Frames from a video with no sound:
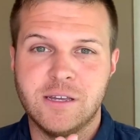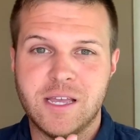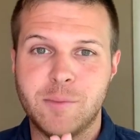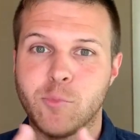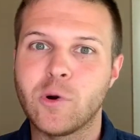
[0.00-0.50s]

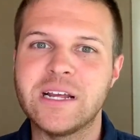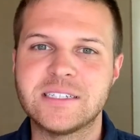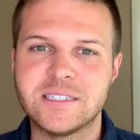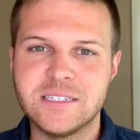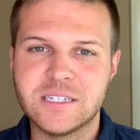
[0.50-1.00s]

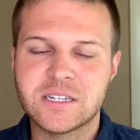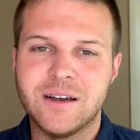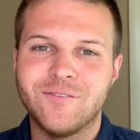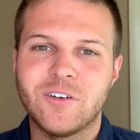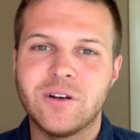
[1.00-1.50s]
Embrace the
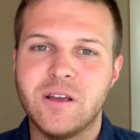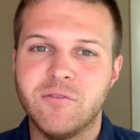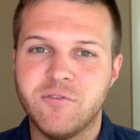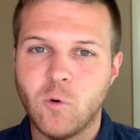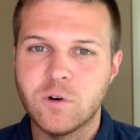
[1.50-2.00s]
discomfort
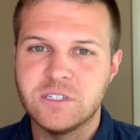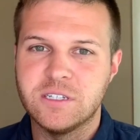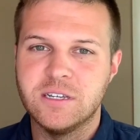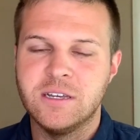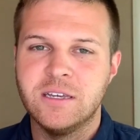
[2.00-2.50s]
and force
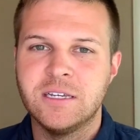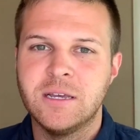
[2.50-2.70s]
it,